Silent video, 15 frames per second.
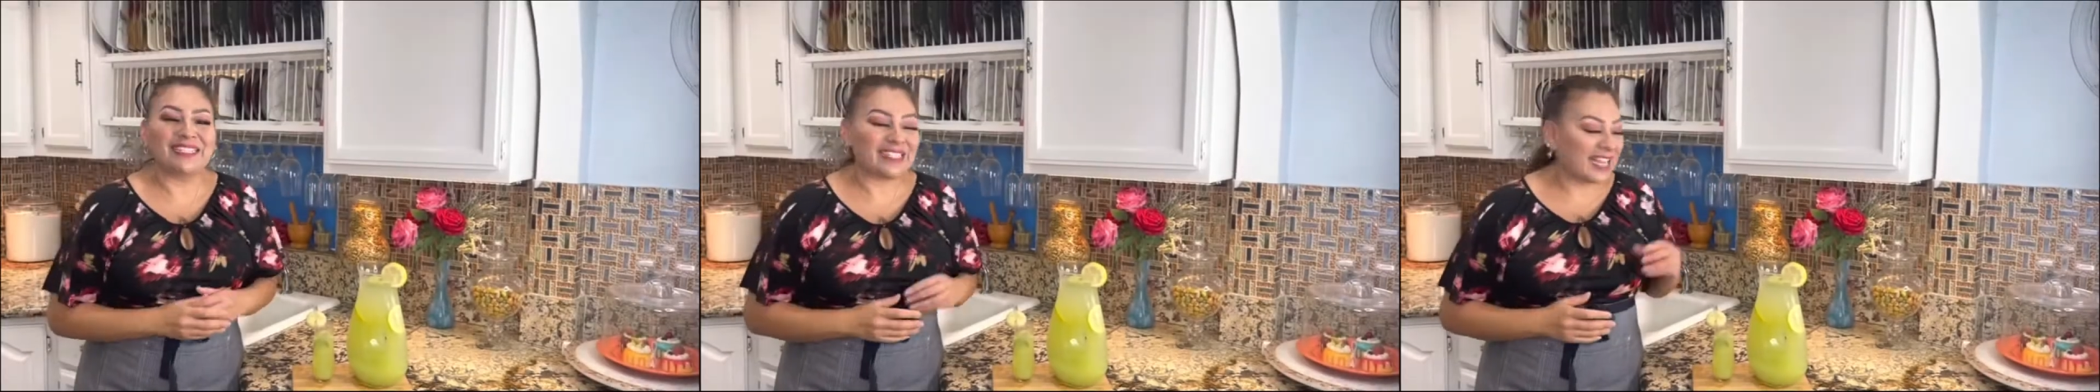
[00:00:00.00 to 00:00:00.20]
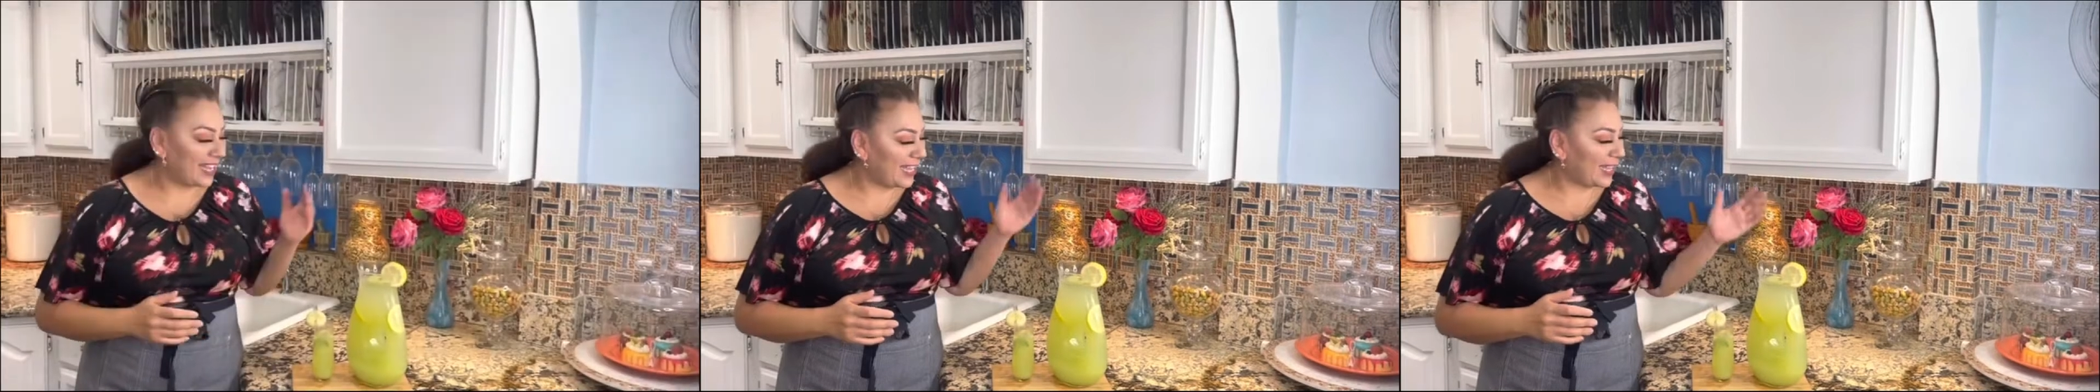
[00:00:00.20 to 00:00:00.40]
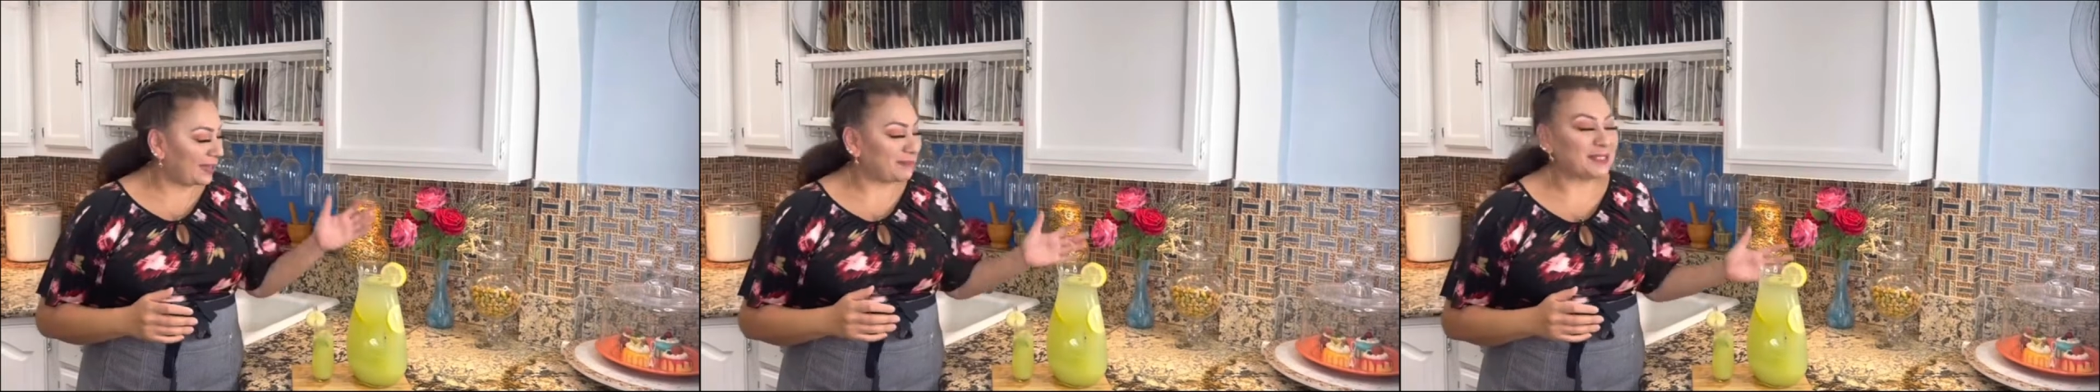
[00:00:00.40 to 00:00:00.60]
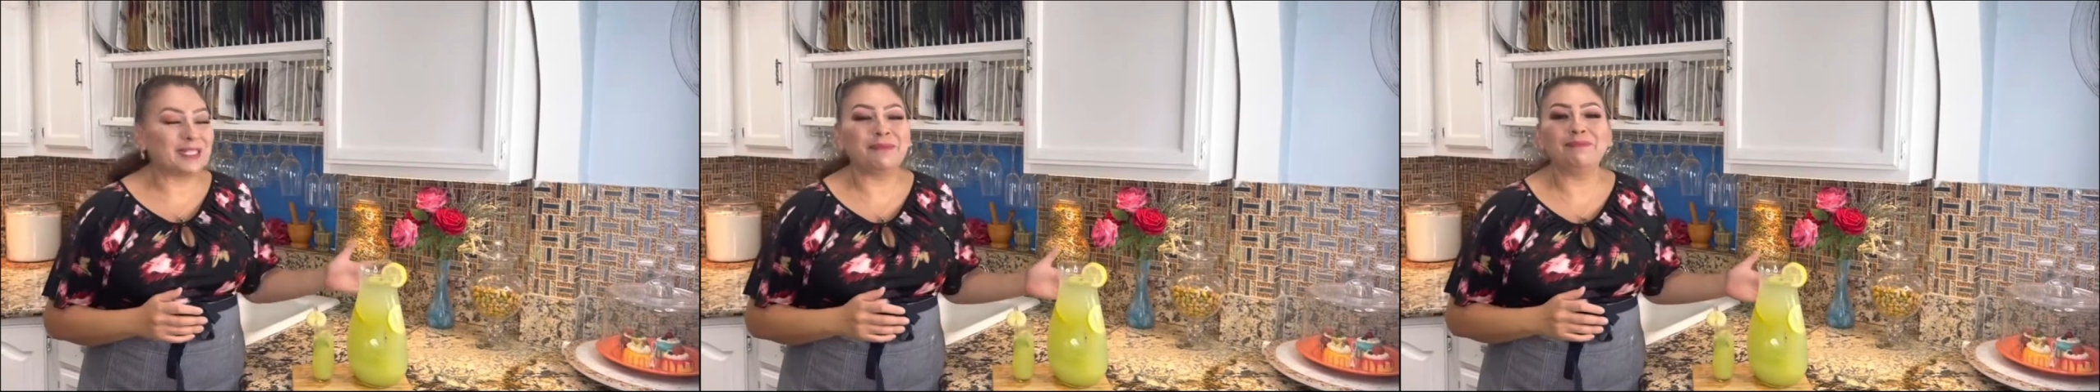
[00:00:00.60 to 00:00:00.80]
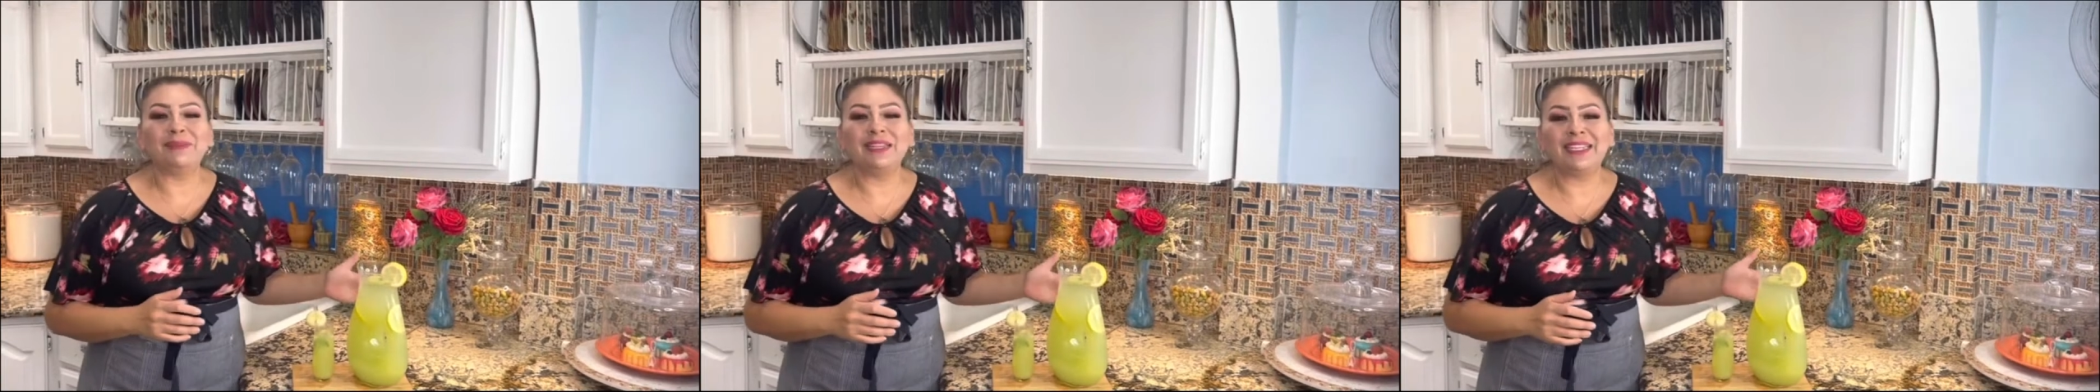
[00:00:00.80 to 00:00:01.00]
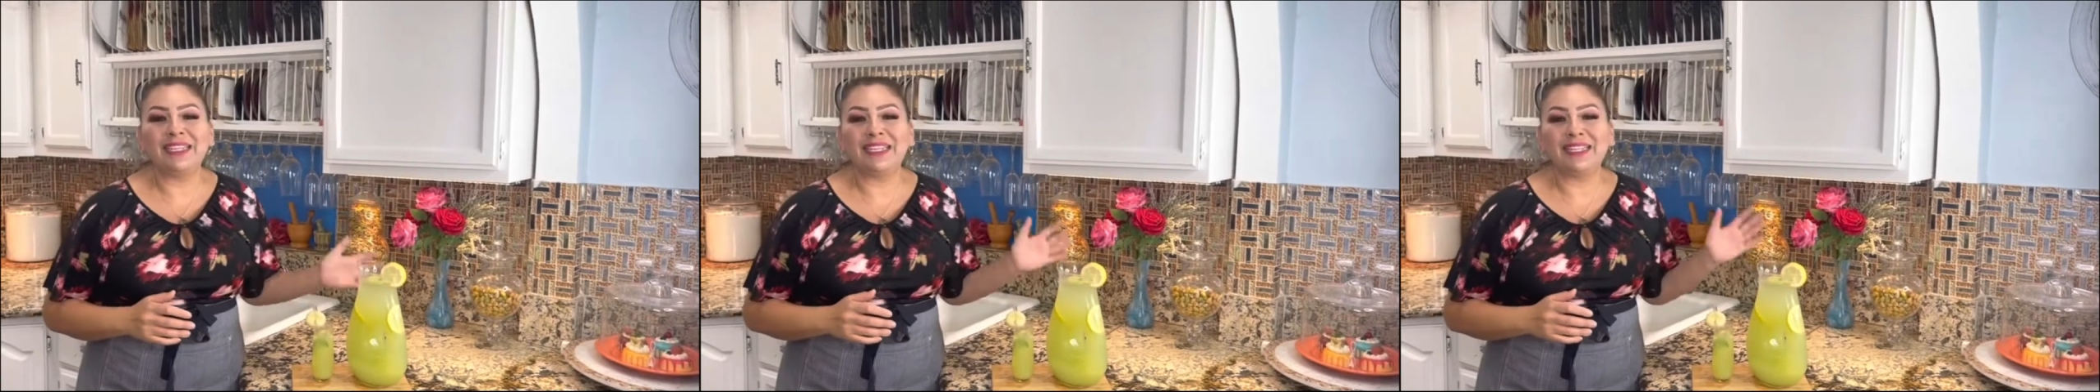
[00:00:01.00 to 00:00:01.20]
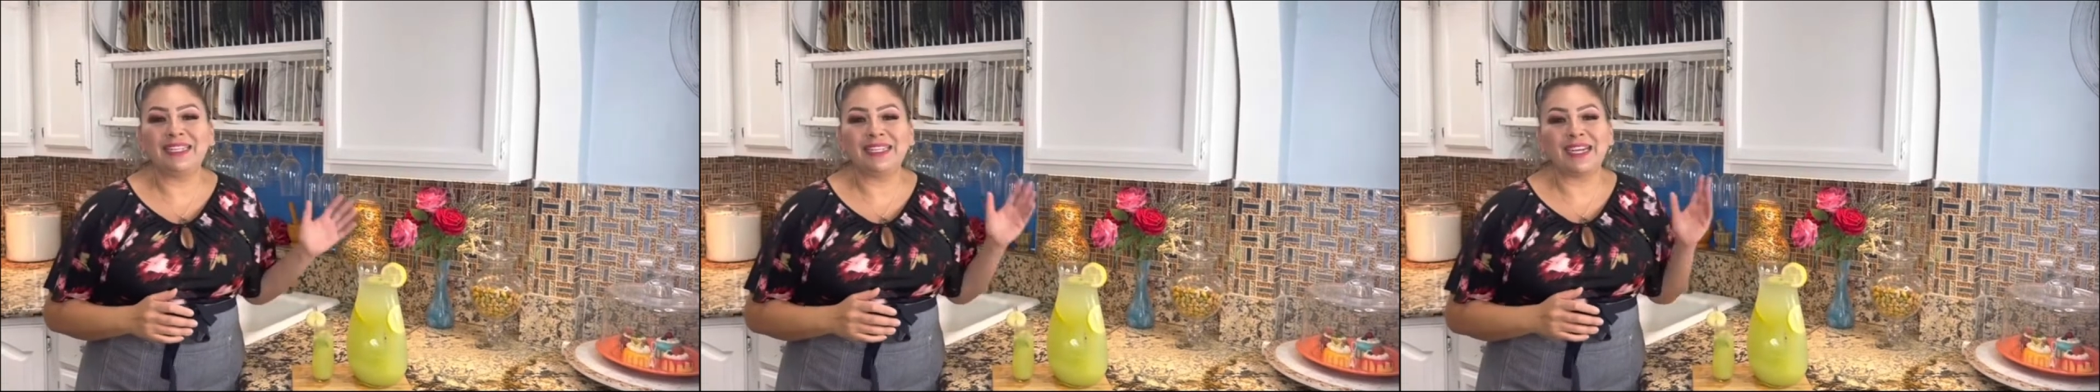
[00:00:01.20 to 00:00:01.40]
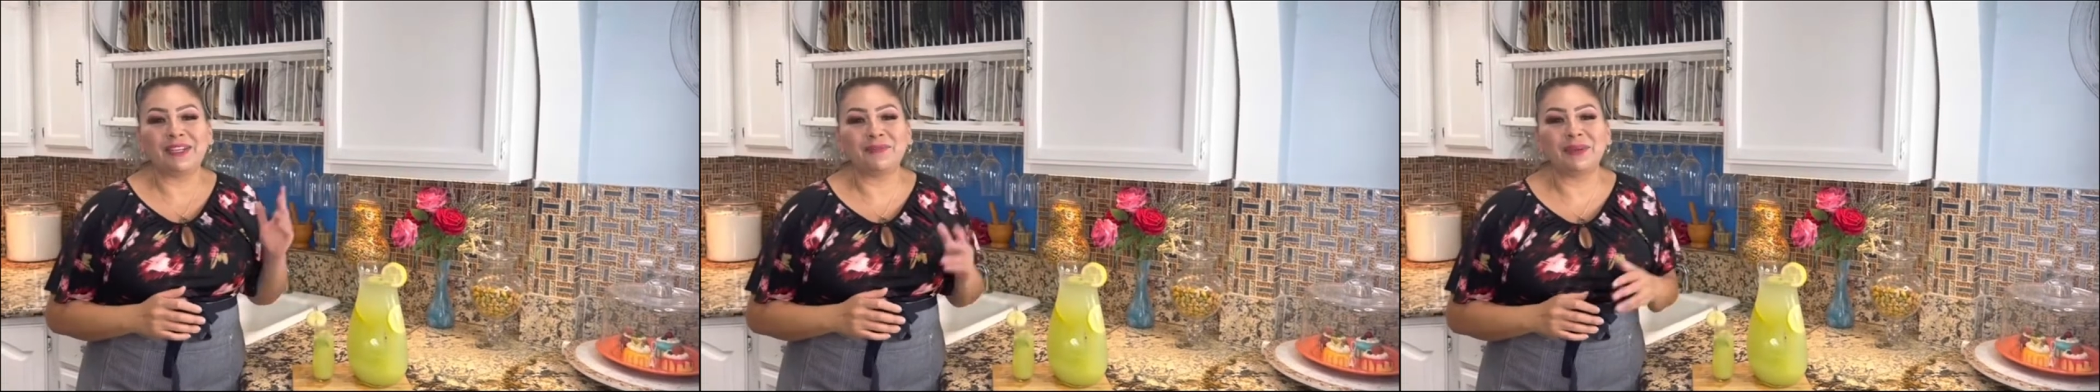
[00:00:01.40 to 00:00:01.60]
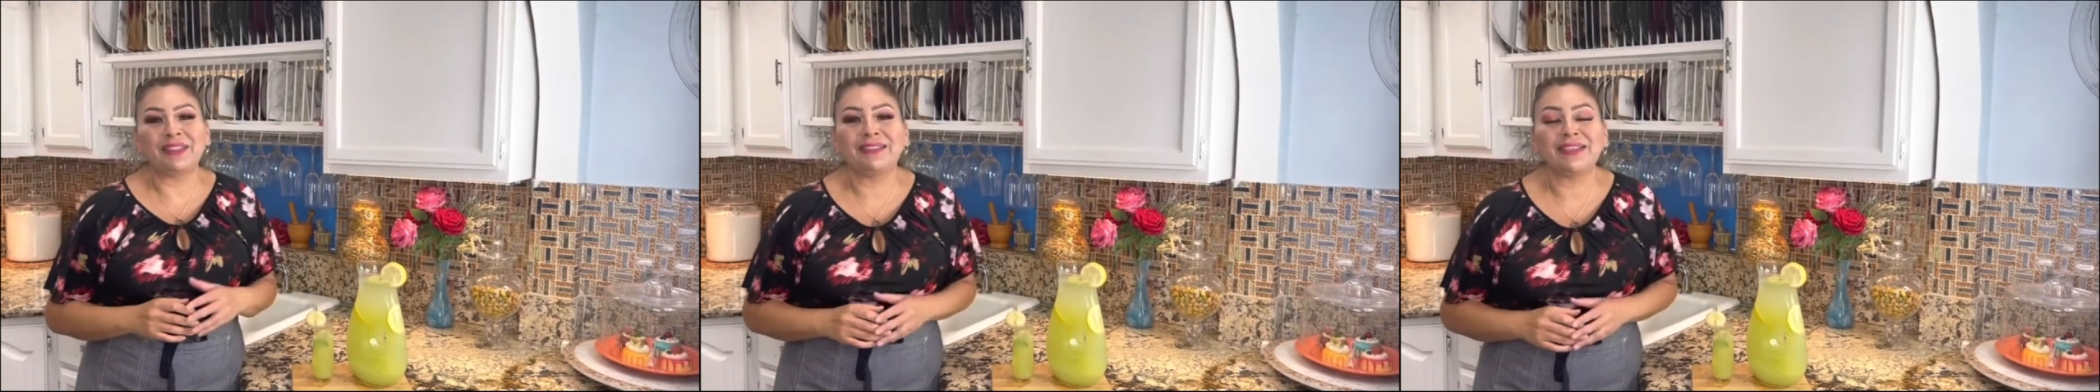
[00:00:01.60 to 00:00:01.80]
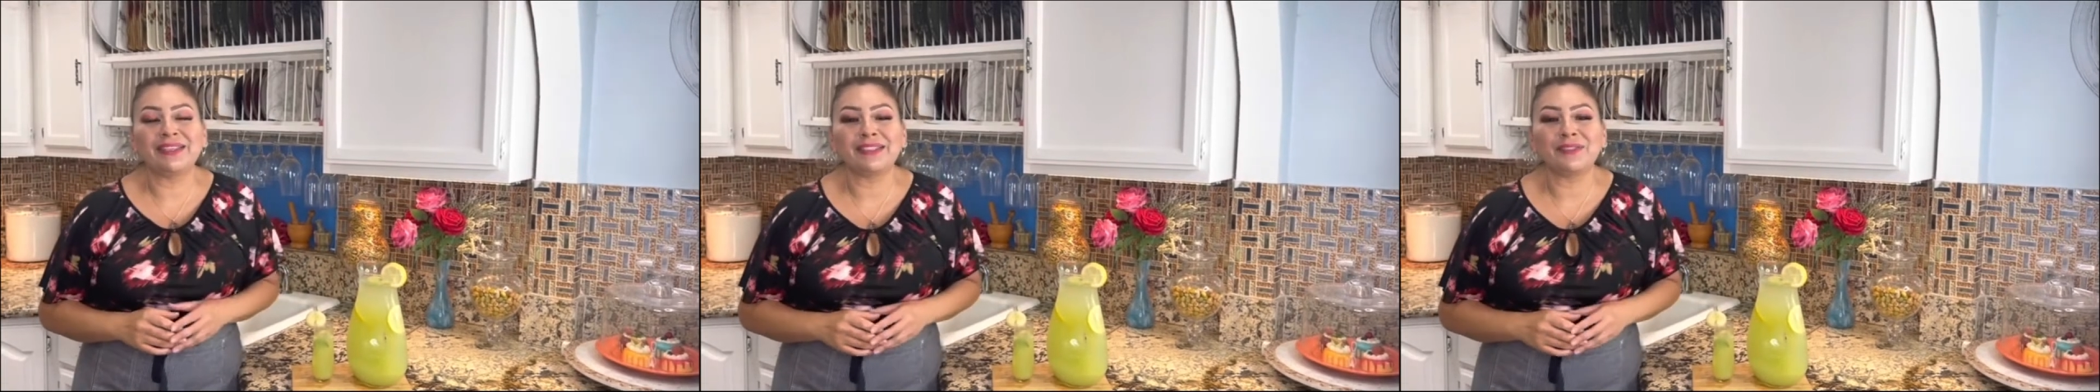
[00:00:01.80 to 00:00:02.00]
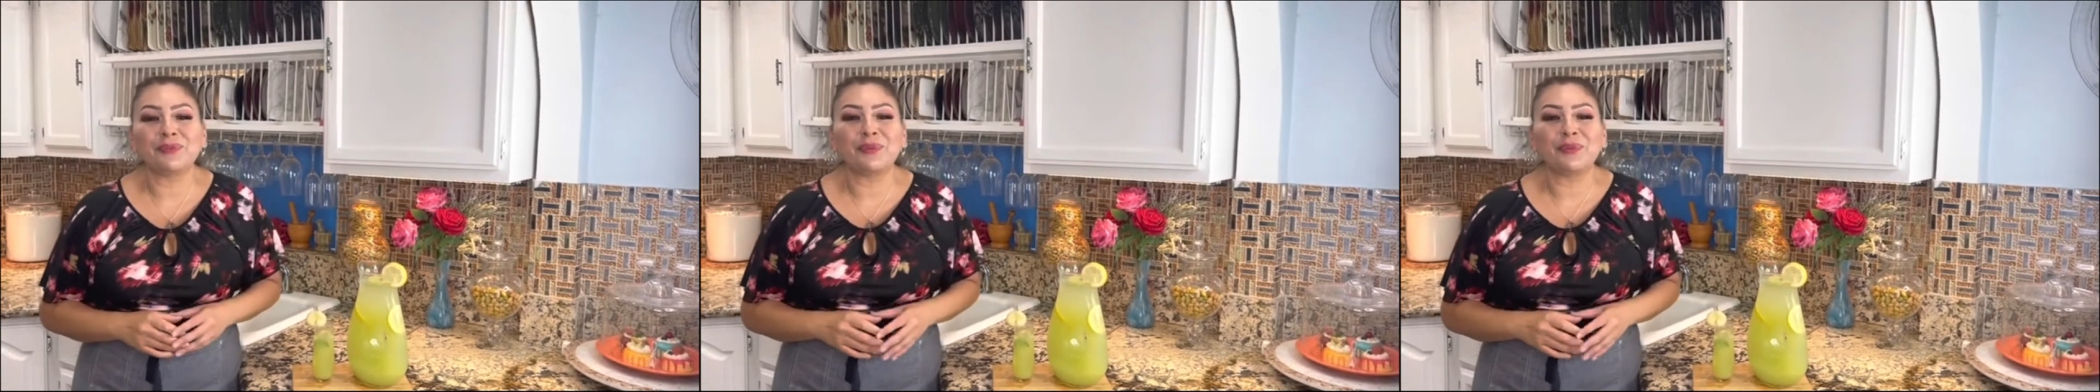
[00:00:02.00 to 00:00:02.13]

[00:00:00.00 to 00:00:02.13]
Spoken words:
I am completely done with this